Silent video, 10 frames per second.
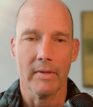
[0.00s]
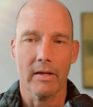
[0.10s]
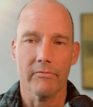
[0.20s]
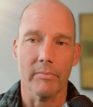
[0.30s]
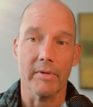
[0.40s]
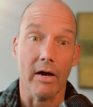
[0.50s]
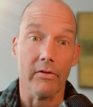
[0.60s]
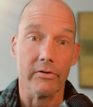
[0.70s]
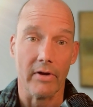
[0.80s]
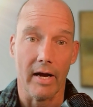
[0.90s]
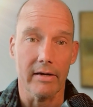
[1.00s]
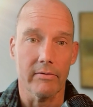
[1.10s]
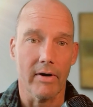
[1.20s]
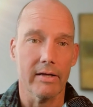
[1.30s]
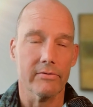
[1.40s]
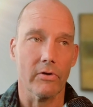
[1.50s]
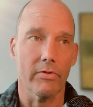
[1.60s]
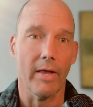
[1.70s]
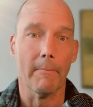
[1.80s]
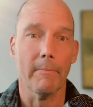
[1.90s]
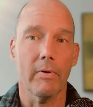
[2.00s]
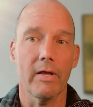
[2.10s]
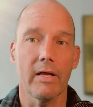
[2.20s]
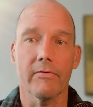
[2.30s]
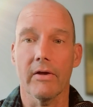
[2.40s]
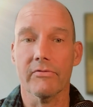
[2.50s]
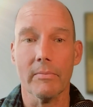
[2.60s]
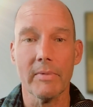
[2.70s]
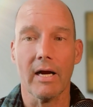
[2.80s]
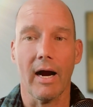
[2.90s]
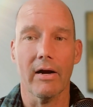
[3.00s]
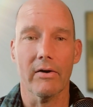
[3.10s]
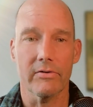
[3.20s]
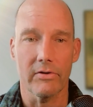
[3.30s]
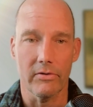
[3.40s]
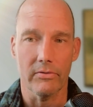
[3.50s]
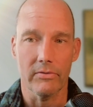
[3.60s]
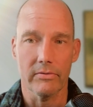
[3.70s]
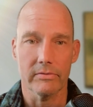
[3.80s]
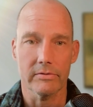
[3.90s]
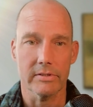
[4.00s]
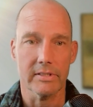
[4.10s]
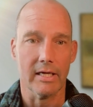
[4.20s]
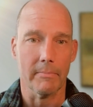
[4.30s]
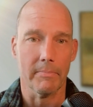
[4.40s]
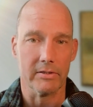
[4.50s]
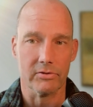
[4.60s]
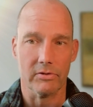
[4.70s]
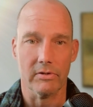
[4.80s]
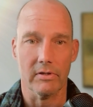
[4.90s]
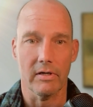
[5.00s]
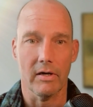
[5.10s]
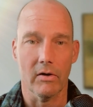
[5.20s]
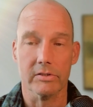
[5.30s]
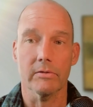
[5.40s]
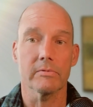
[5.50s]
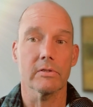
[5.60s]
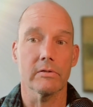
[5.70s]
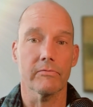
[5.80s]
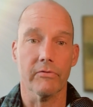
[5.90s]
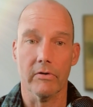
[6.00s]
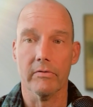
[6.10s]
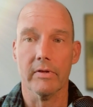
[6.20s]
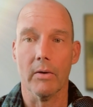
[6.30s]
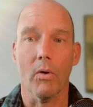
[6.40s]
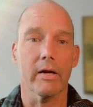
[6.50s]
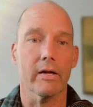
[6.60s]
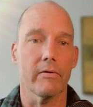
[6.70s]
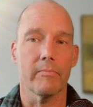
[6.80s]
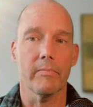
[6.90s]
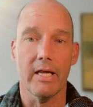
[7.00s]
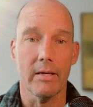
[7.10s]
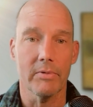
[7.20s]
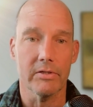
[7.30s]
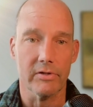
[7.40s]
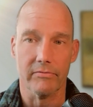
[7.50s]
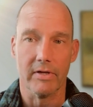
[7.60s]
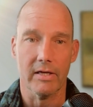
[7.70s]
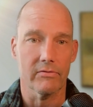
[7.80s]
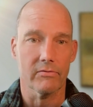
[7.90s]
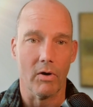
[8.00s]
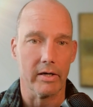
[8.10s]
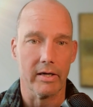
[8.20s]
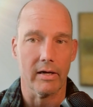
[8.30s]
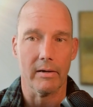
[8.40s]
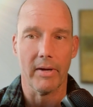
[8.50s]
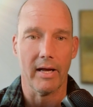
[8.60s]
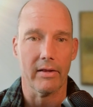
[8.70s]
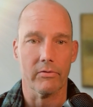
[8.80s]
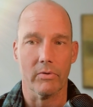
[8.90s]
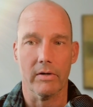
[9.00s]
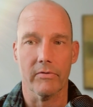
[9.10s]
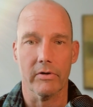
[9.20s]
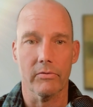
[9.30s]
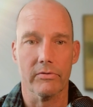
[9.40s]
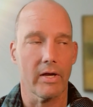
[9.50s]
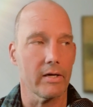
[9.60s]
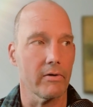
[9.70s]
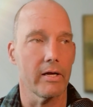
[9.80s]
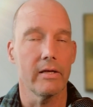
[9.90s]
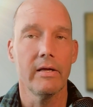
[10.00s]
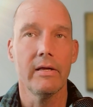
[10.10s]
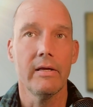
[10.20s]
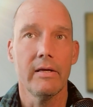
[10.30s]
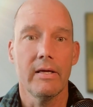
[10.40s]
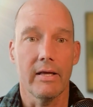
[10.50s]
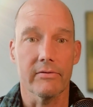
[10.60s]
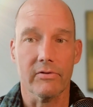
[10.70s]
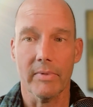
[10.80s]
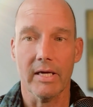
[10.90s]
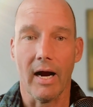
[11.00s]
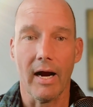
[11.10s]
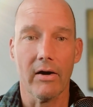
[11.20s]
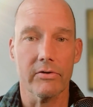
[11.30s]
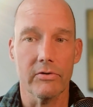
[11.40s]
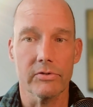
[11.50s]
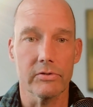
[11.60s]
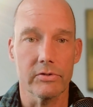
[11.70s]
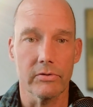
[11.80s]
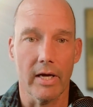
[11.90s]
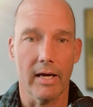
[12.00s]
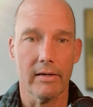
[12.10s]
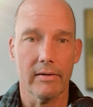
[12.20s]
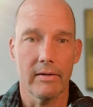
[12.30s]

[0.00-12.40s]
from the other side, right? So that if somebody hired you to take a picture, or they wanted an image of kids walking on a path or whatever you were saying, right? And somebody hired you to do that,